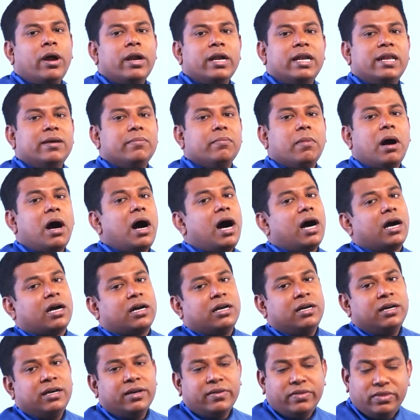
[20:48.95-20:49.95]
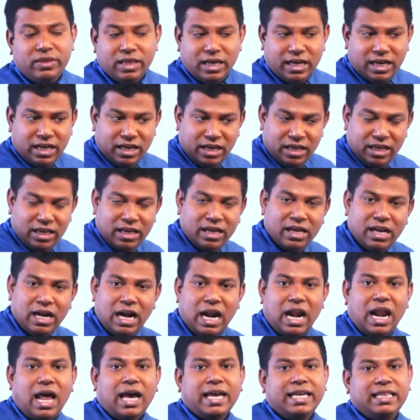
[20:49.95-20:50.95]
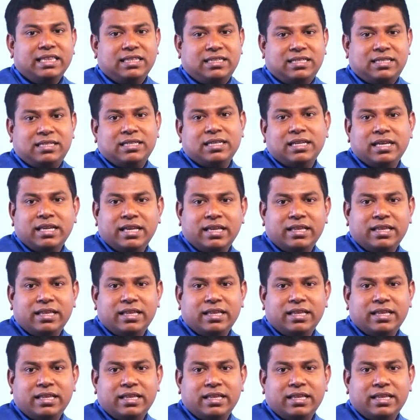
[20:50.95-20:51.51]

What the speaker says: demark the lines.